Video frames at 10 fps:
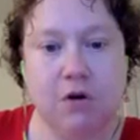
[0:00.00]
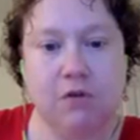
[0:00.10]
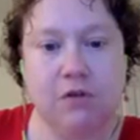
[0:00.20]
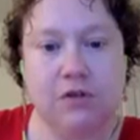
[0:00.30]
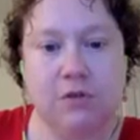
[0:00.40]

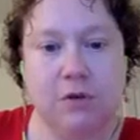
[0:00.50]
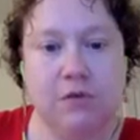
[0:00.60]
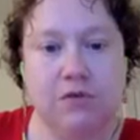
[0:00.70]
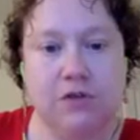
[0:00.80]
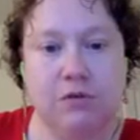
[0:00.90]
over the square root
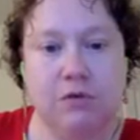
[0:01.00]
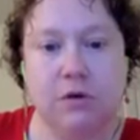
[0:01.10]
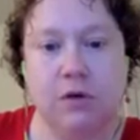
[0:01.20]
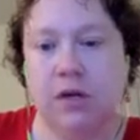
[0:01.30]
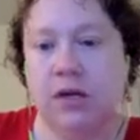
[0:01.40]
of 2.
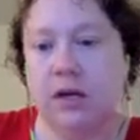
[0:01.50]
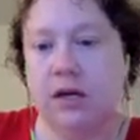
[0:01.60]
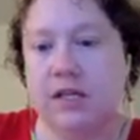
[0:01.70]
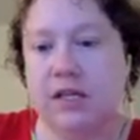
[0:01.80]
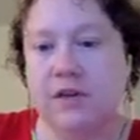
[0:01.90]

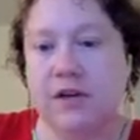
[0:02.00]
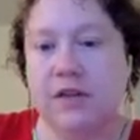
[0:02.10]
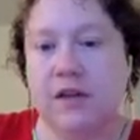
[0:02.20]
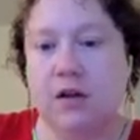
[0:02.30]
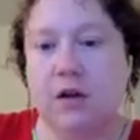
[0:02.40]
I tend to
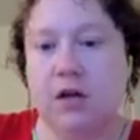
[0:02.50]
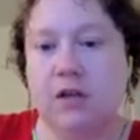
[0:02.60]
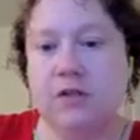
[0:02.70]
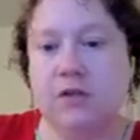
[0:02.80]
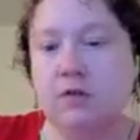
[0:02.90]
forget that a
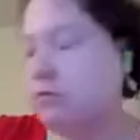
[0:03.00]
lot, so